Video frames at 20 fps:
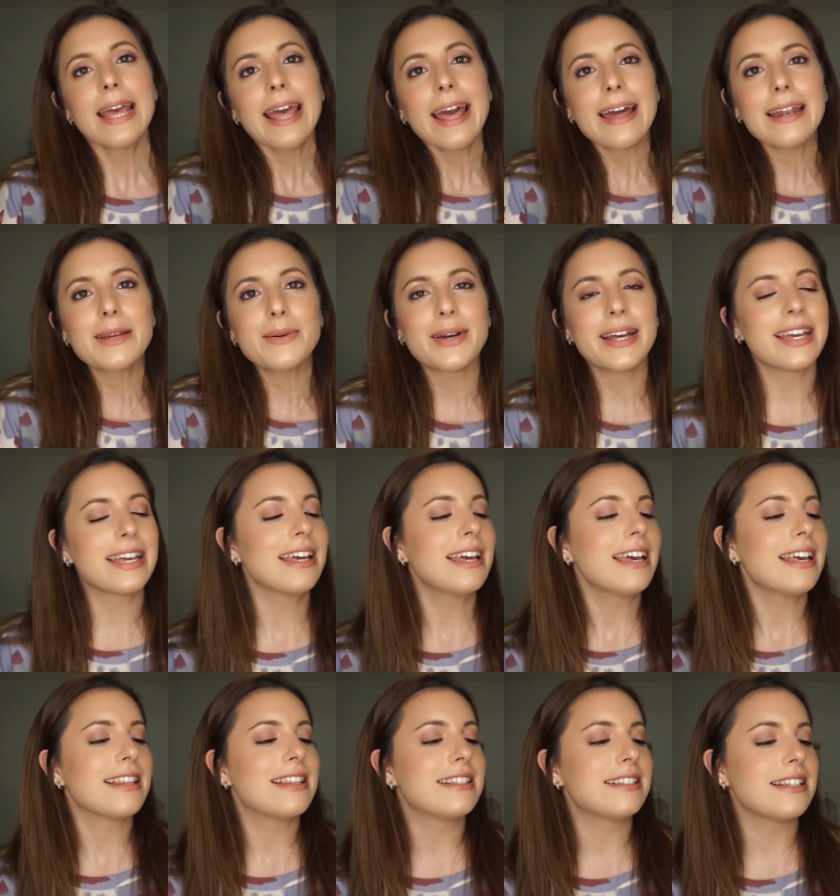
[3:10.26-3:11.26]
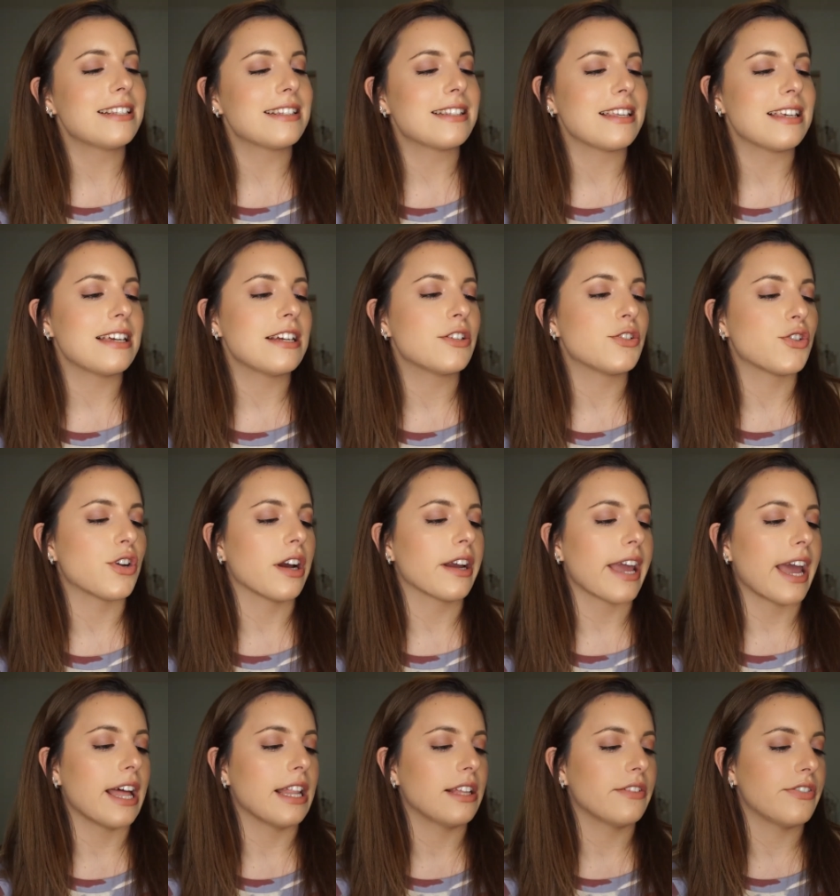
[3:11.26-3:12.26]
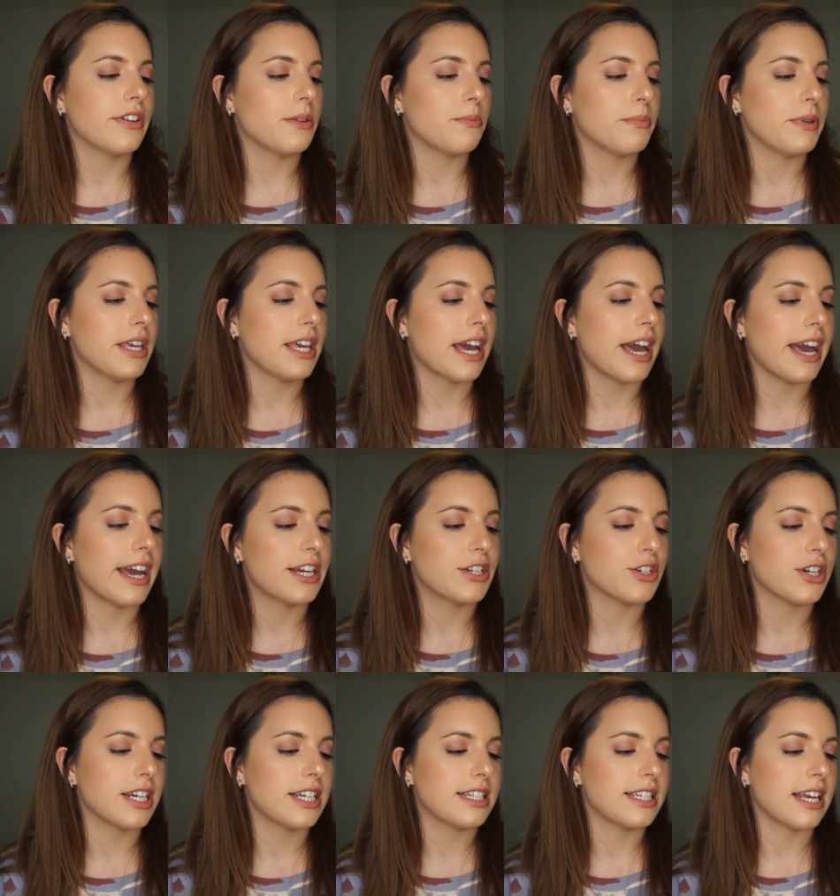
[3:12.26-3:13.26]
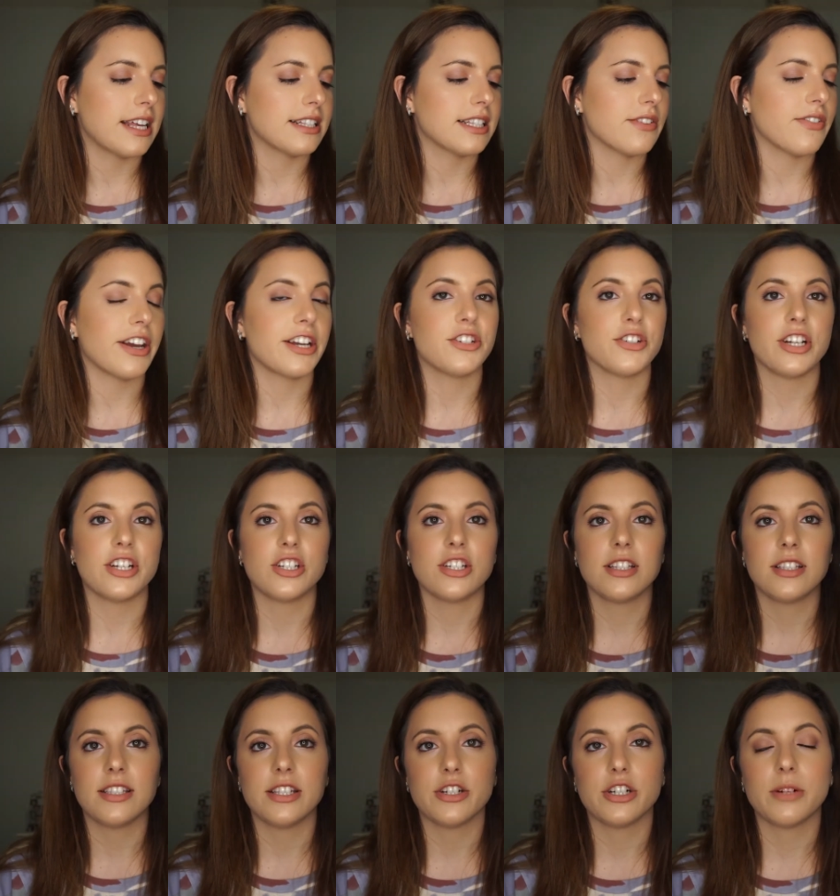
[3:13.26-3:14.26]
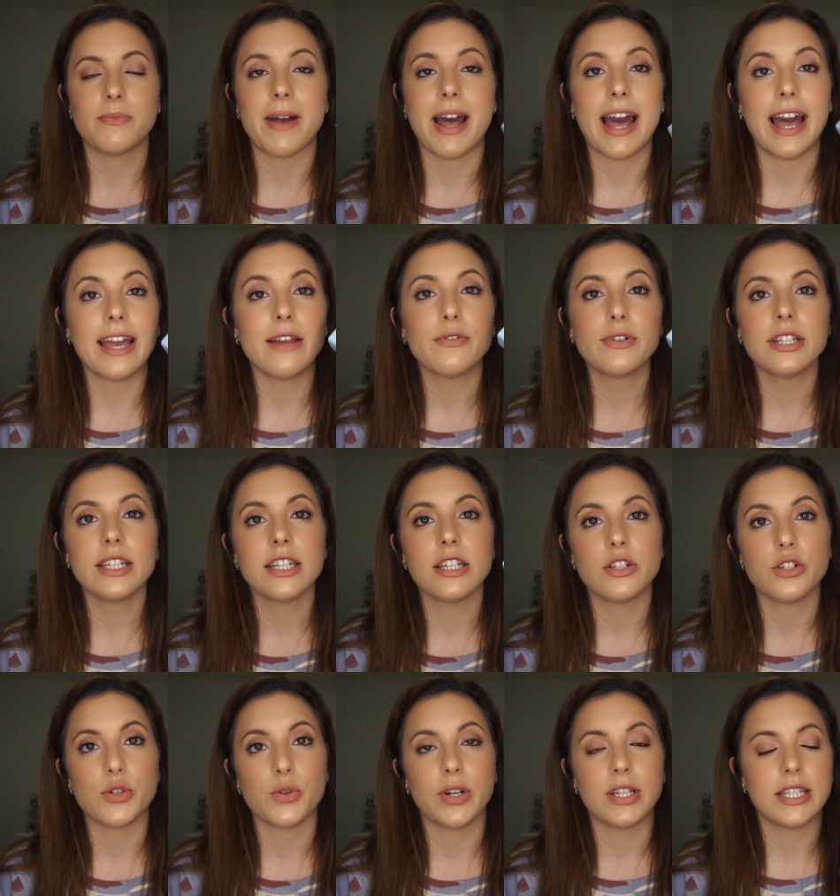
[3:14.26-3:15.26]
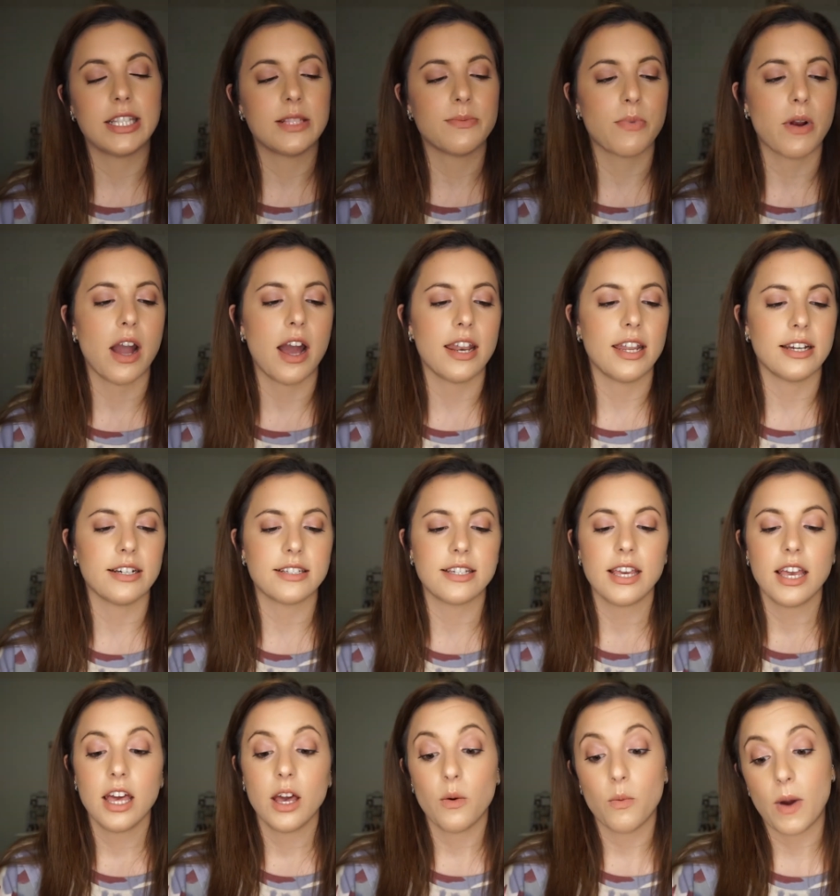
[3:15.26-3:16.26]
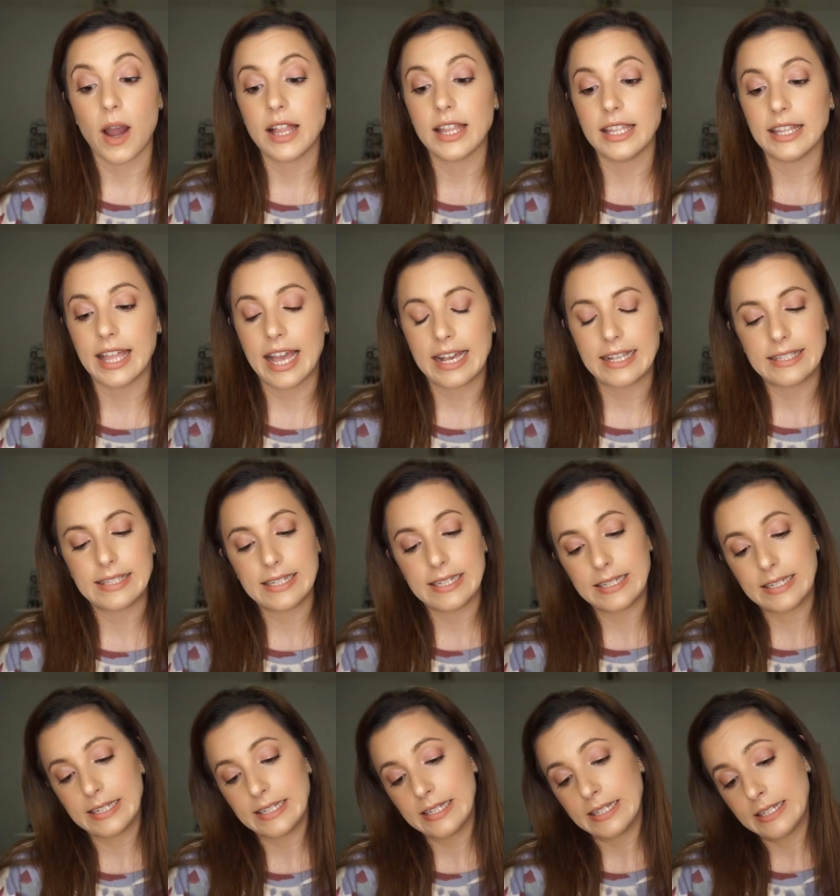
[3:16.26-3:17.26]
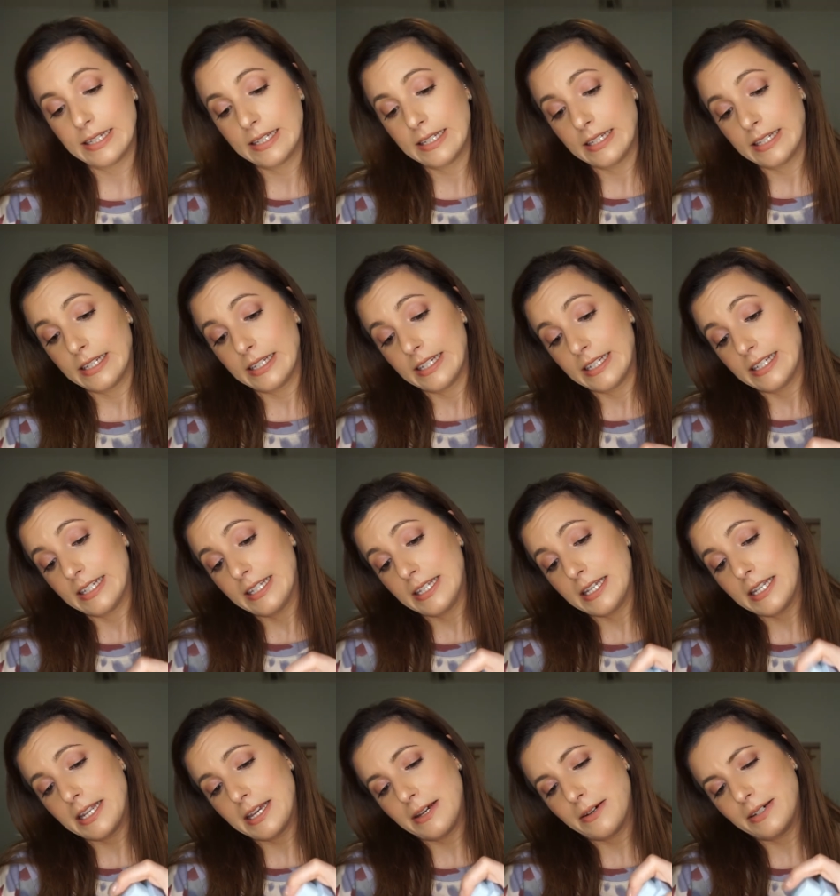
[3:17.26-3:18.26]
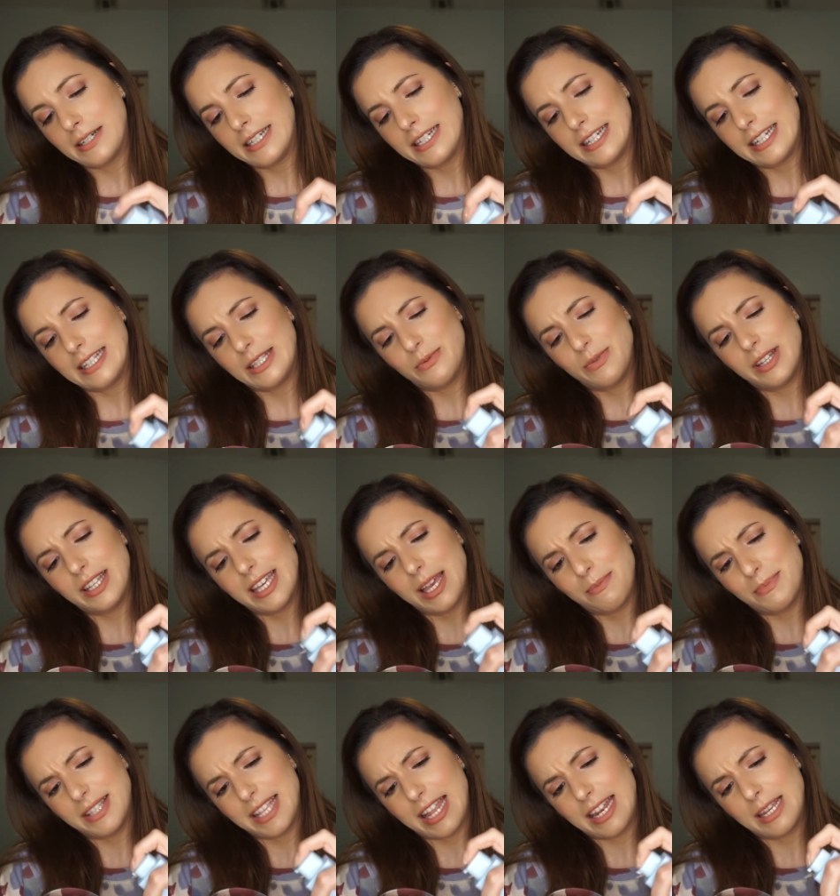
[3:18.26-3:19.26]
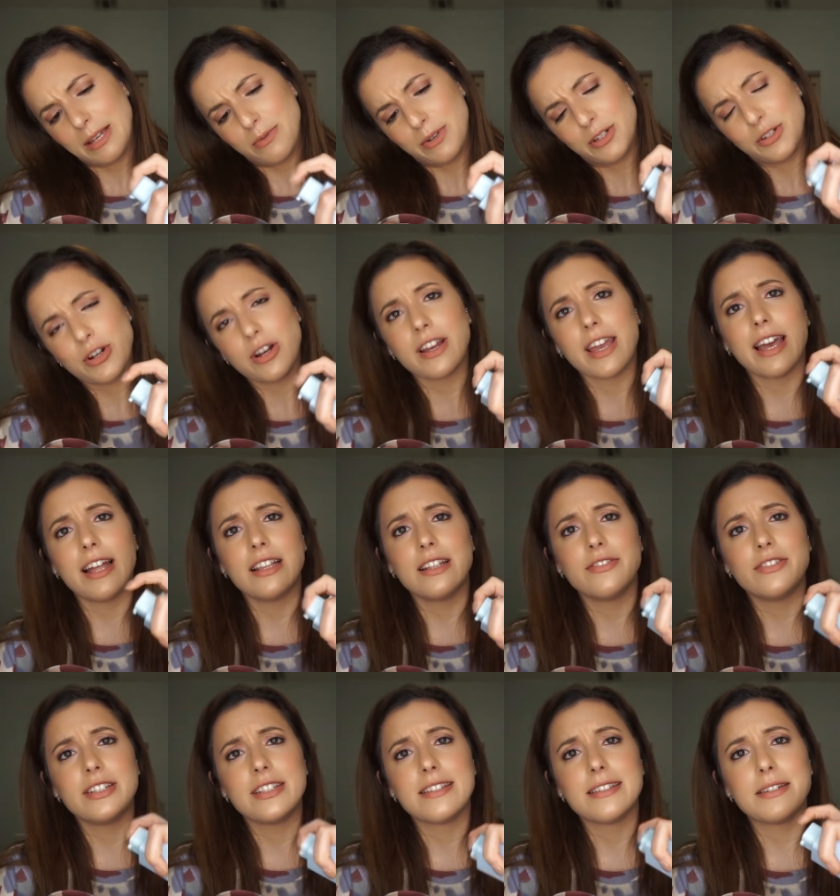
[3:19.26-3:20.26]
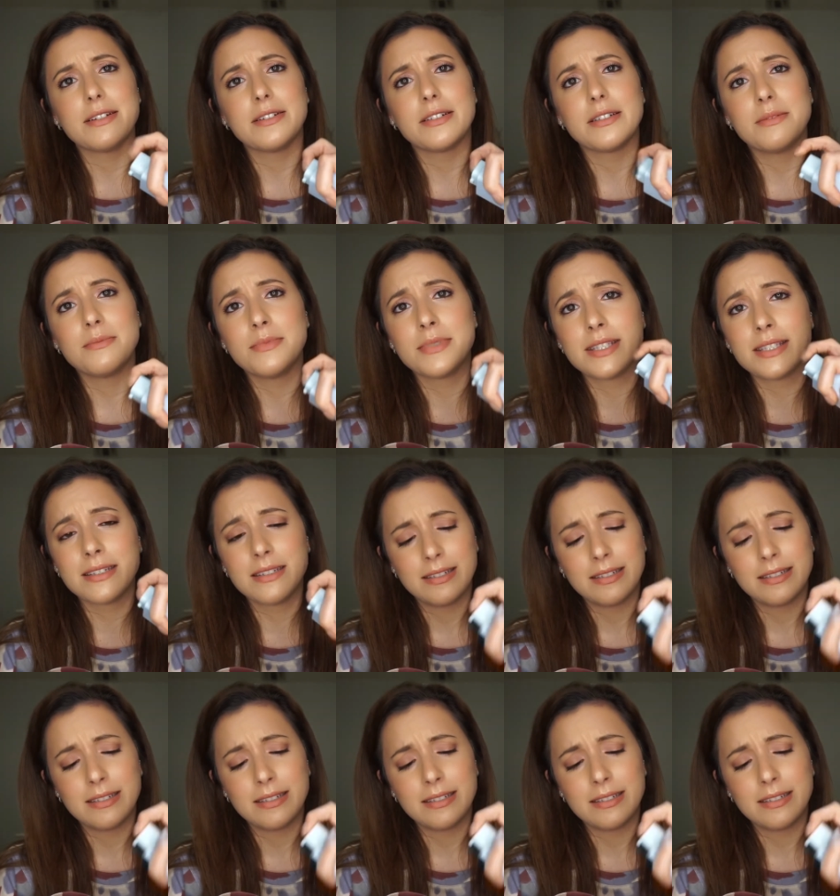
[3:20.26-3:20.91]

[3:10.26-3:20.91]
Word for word: anyway, this is the Drunk Elephant B-Hydra Intensive Hydration Serum. I really enjoyed this product while it lasted. You know, it's really upsetting when Drunk Elephant serums